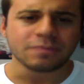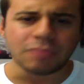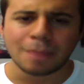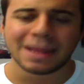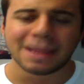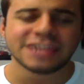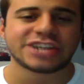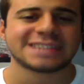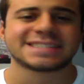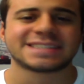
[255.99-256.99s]
many
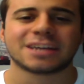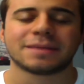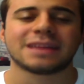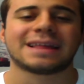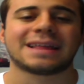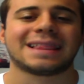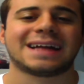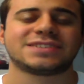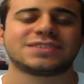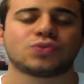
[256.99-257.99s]
chances coming in that
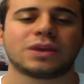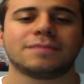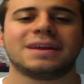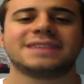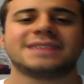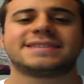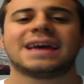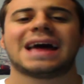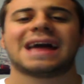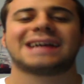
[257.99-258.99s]
last 20 minutes
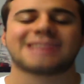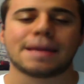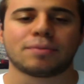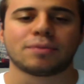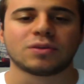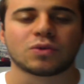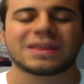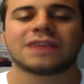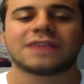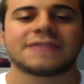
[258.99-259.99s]
as Empoli were
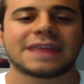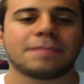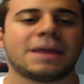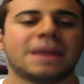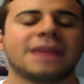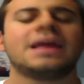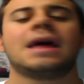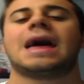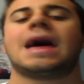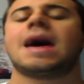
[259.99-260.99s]
down to 10 men.
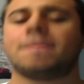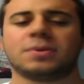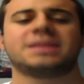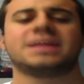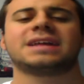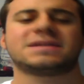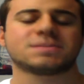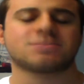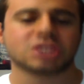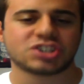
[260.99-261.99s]
Empoli did have
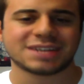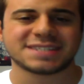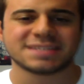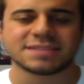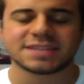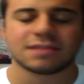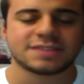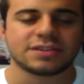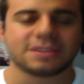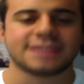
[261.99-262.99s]
some good chances themselves
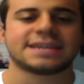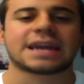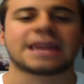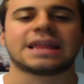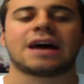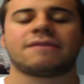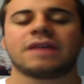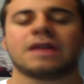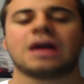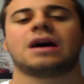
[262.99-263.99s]
there in that second half
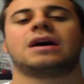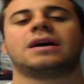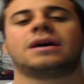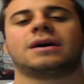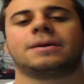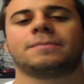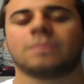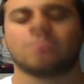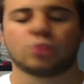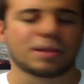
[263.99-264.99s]

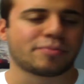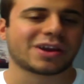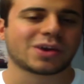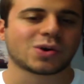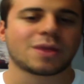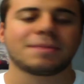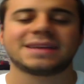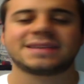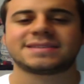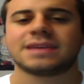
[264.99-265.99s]
with a breakaway
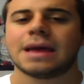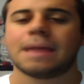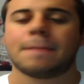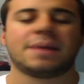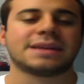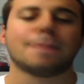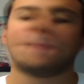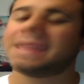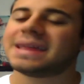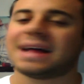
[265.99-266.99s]
miss. But
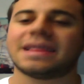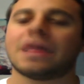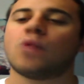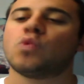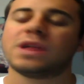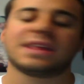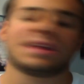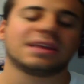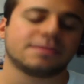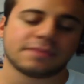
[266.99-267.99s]
Milan
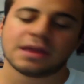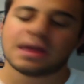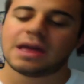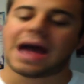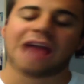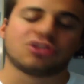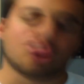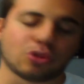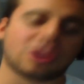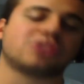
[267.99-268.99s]
really, I
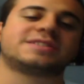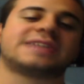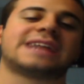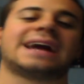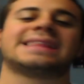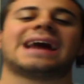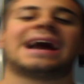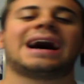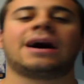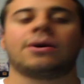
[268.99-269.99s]
don't understand
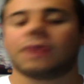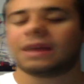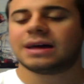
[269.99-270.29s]
how